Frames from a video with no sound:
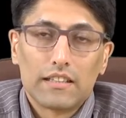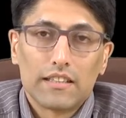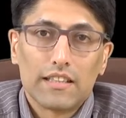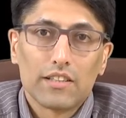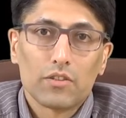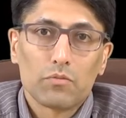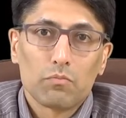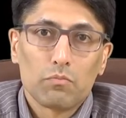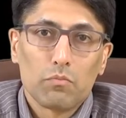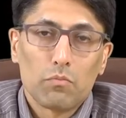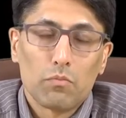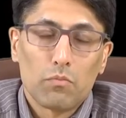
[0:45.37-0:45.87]

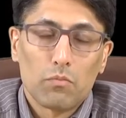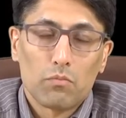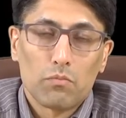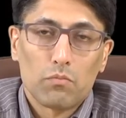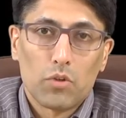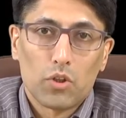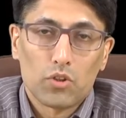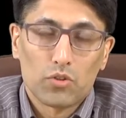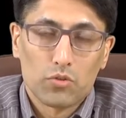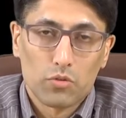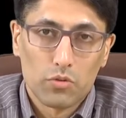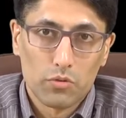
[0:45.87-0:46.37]
This
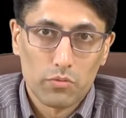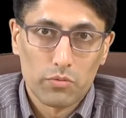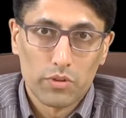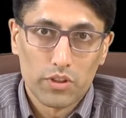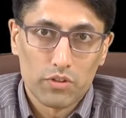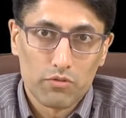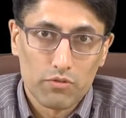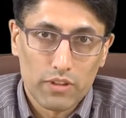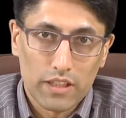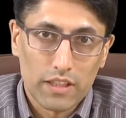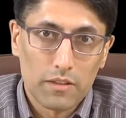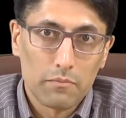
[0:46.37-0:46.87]
module
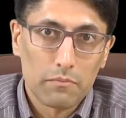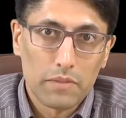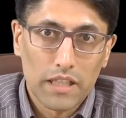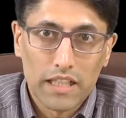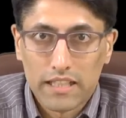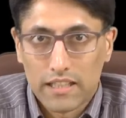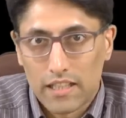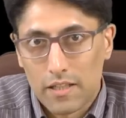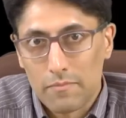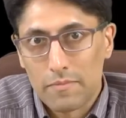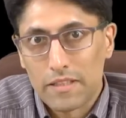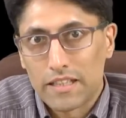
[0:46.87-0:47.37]
was written
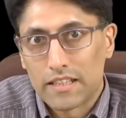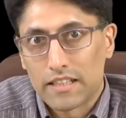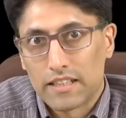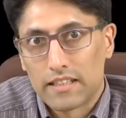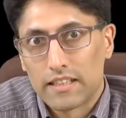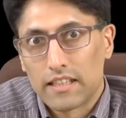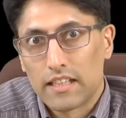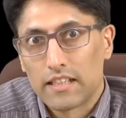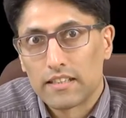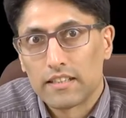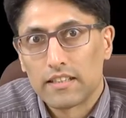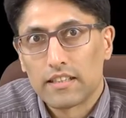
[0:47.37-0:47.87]
by Amita
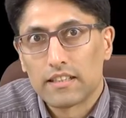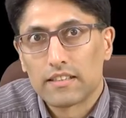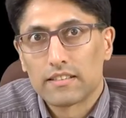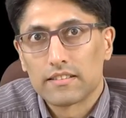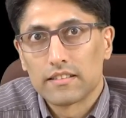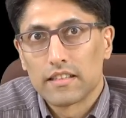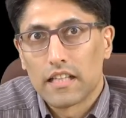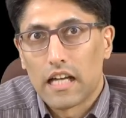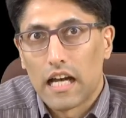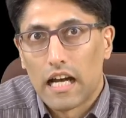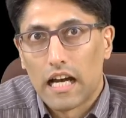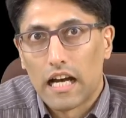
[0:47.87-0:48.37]

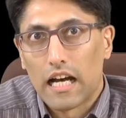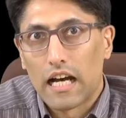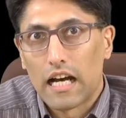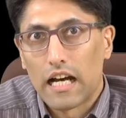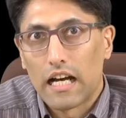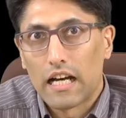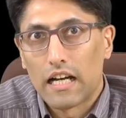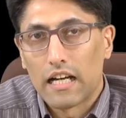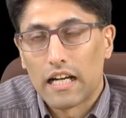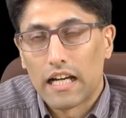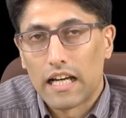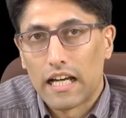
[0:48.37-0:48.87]
Dhanda
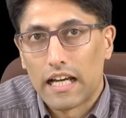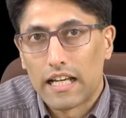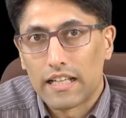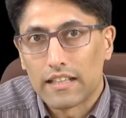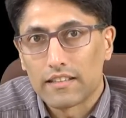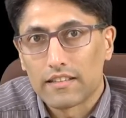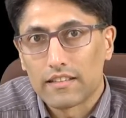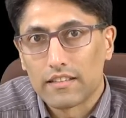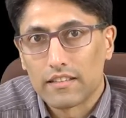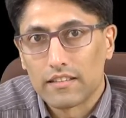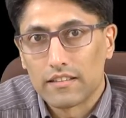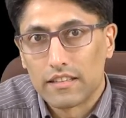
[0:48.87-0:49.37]

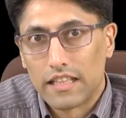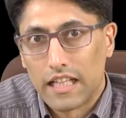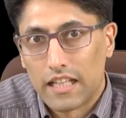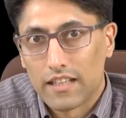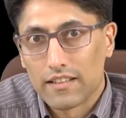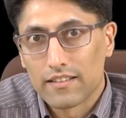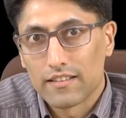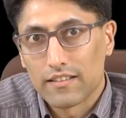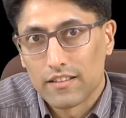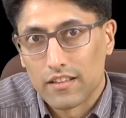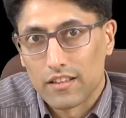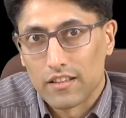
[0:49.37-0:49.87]
at
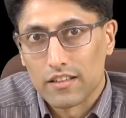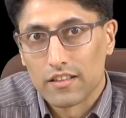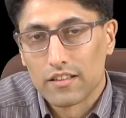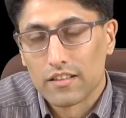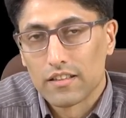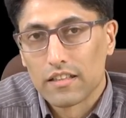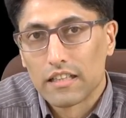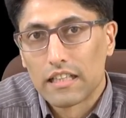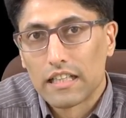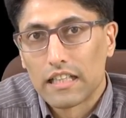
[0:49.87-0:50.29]
NALSAR.